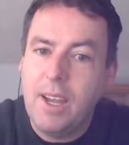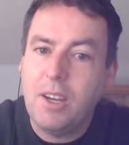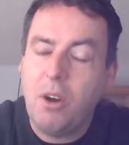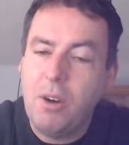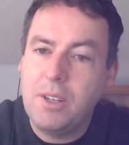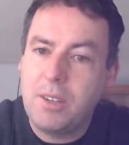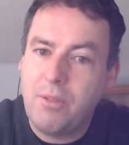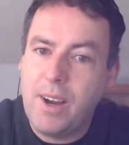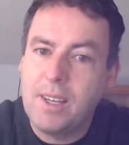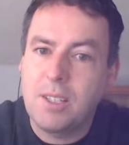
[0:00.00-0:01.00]
He coined the
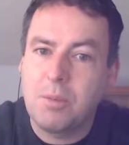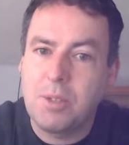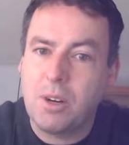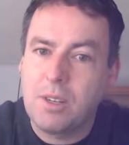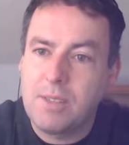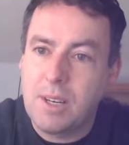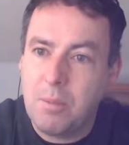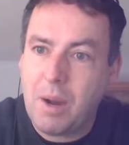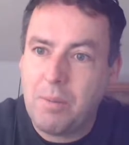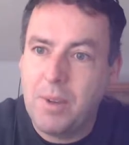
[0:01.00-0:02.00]
phrase obstructive
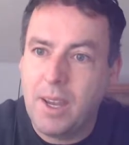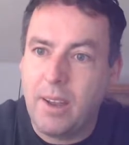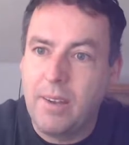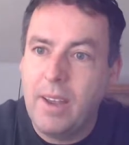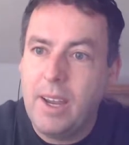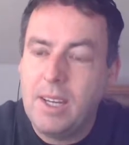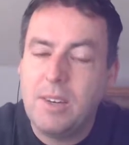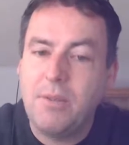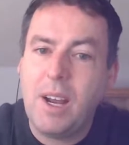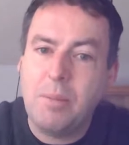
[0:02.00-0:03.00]
sleep apnea.
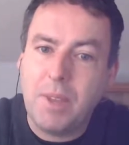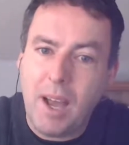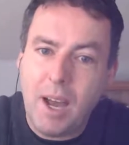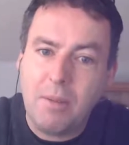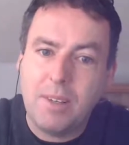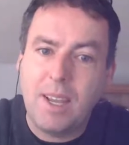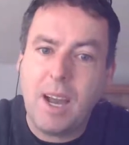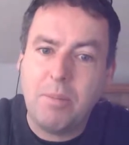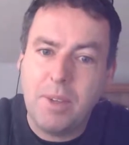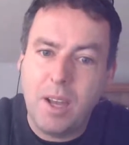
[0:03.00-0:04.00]
He developed the
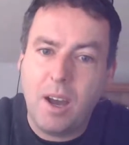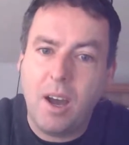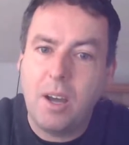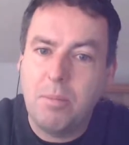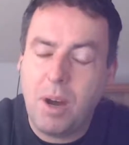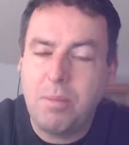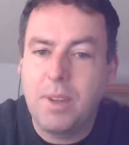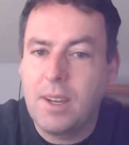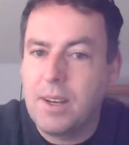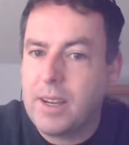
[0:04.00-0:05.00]
apnea
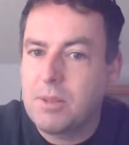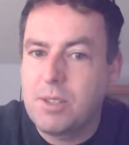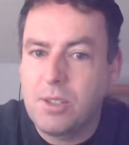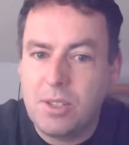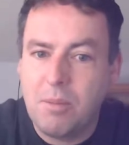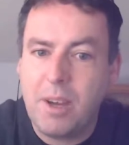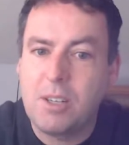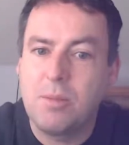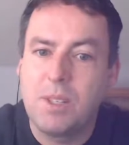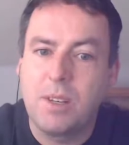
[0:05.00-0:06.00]
hypopnea index, which is a
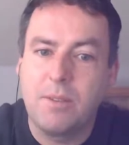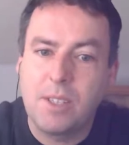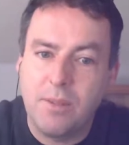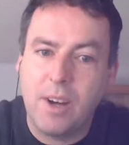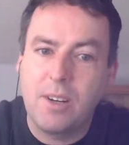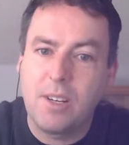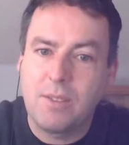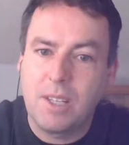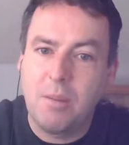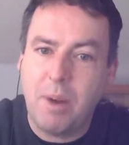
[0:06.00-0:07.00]
measurement of the
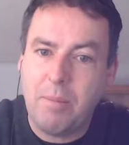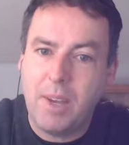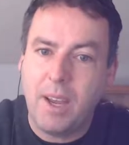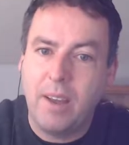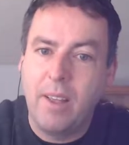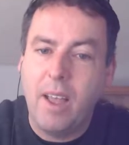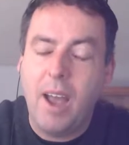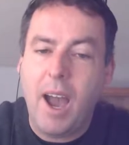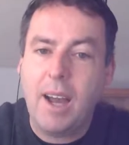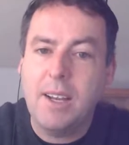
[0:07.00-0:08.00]
severity of sleep apnea.
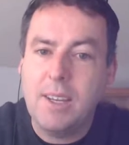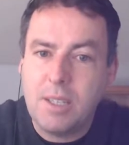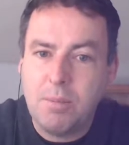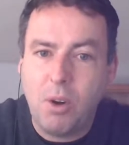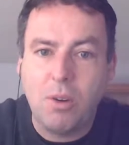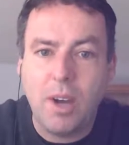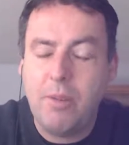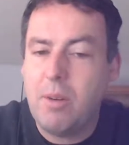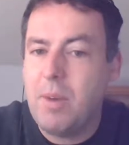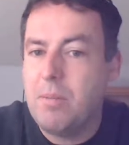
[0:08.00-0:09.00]
And he spoke,
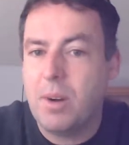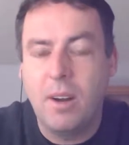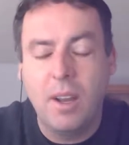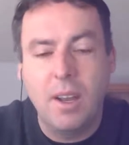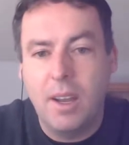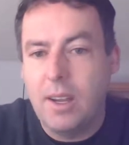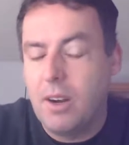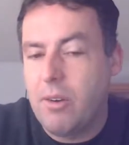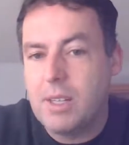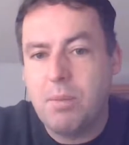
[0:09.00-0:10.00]
I remember,
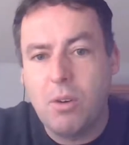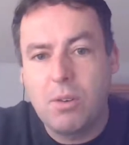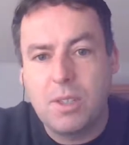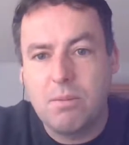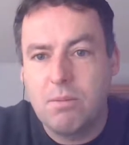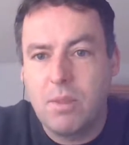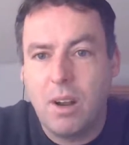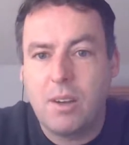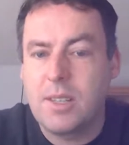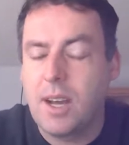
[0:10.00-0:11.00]
you know, I spoke
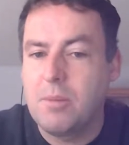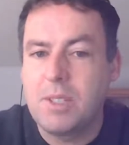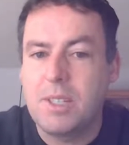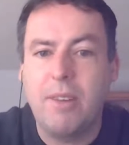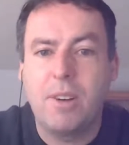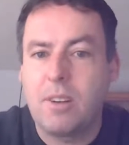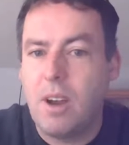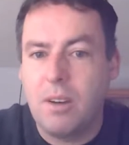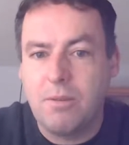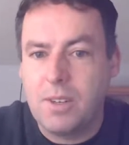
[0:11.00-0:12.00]
alongside him several
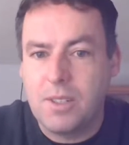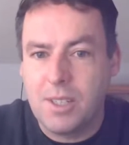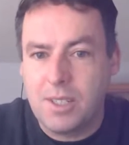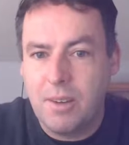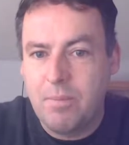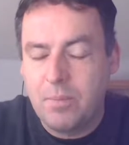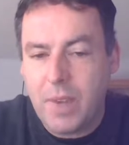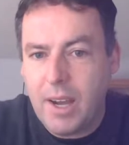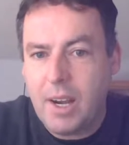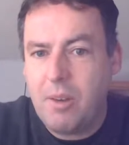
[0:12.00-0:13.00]
conferences,
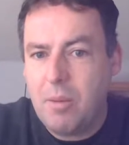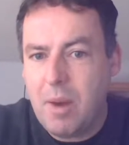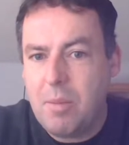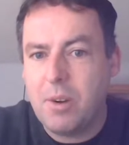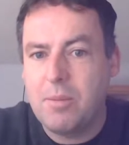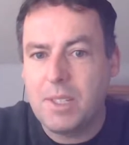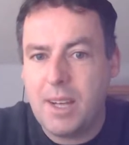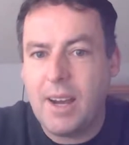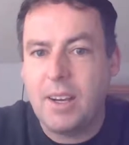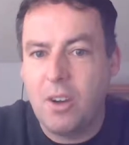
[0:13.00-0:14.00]
and I remember him
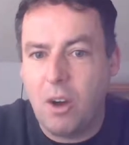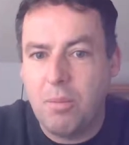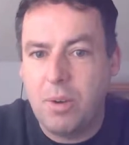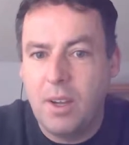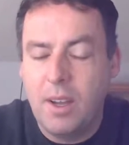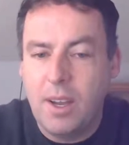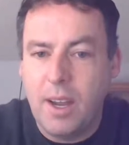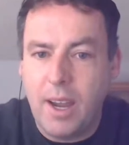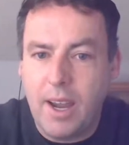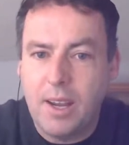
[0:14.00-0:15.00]
standing up
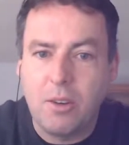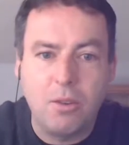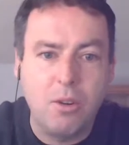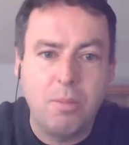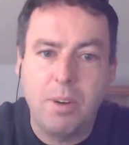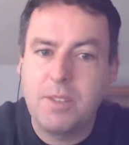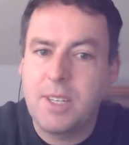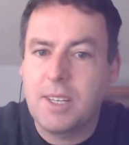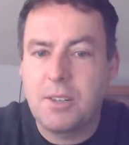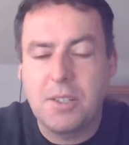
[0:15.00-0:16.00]
in a group of
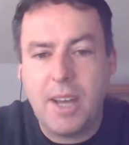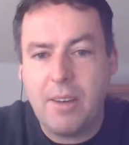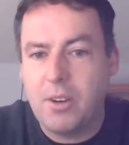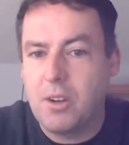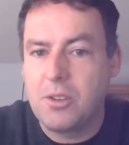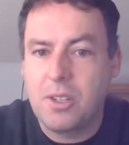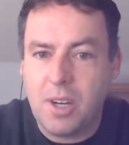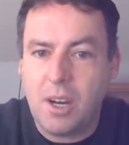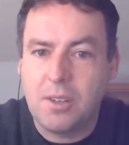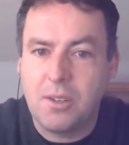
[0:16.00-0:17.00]
600 or 700
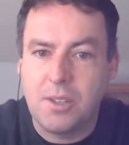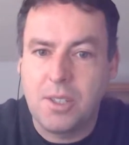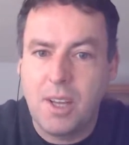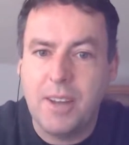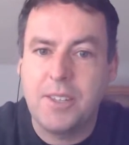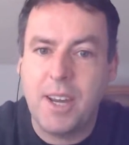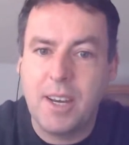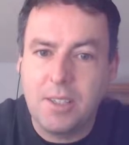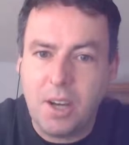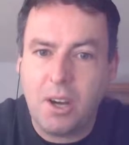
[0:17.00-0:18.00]
doctors and
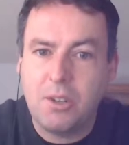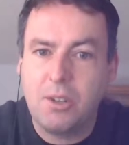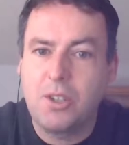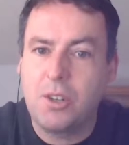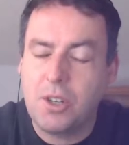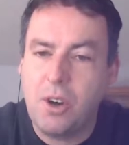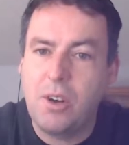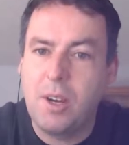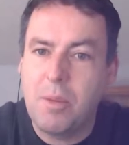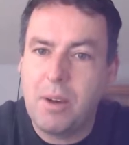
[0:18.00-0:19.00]
saying, doctors, you're
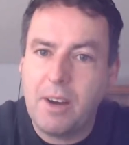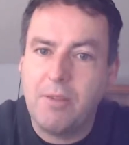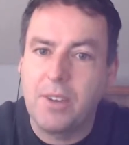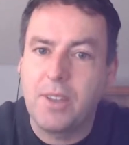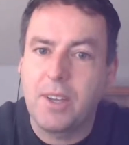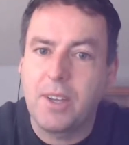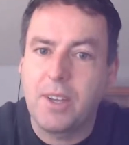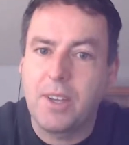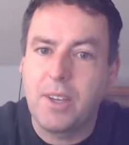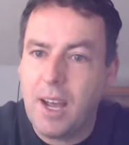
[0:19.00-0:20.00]
talking about everything
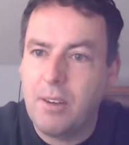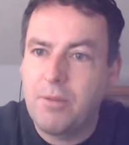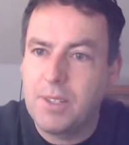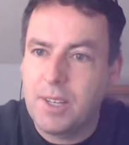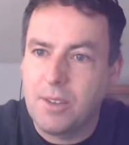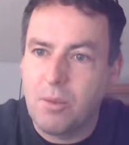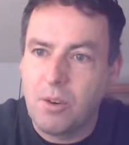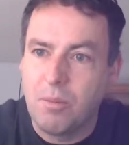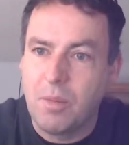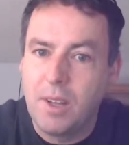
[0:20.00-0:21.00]
except the elephant in the
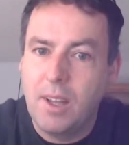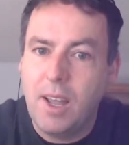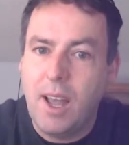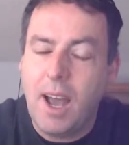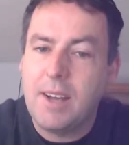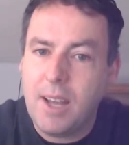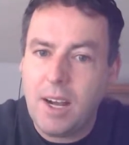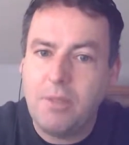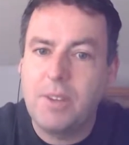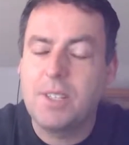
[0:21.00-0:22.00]
room. And the
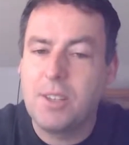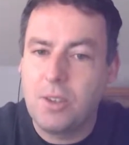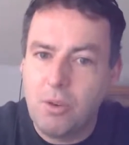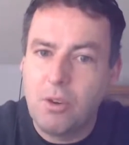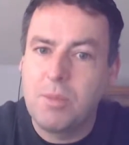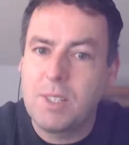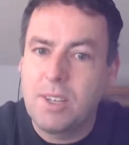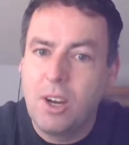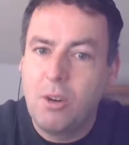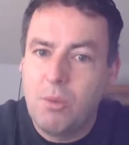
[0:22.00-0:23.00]
elephant in the room
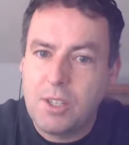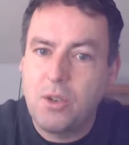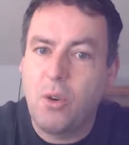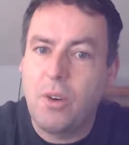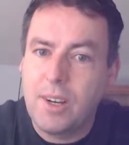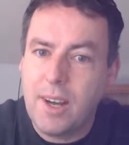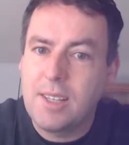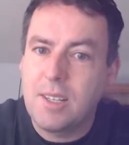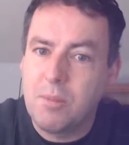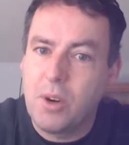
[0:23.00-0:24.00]
is restoring
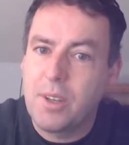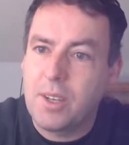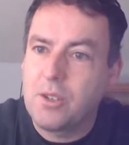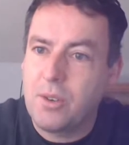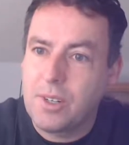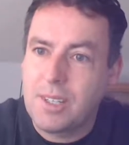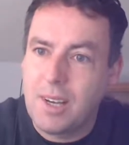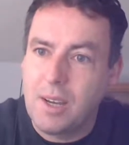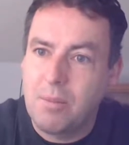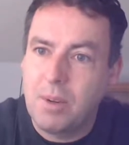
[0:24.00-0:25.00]
nasal breathing during
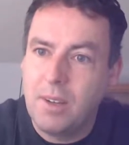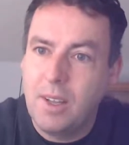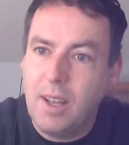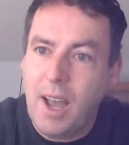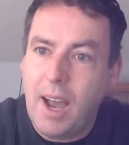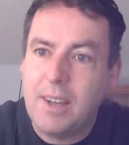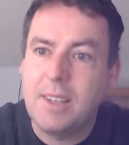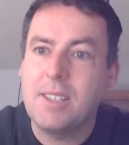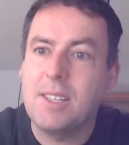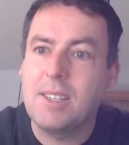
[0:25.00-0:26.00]
sleep. And
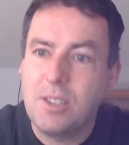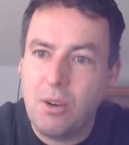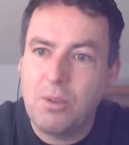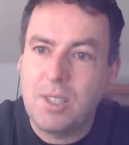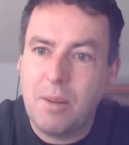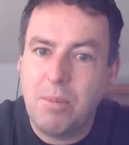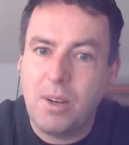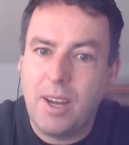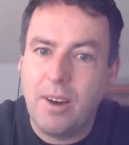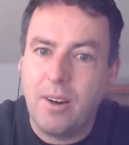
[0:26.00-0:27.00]
this is so
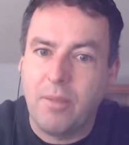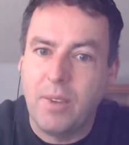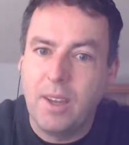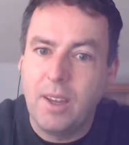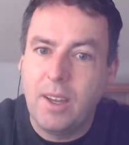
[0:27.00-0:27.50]
simple, Kieran.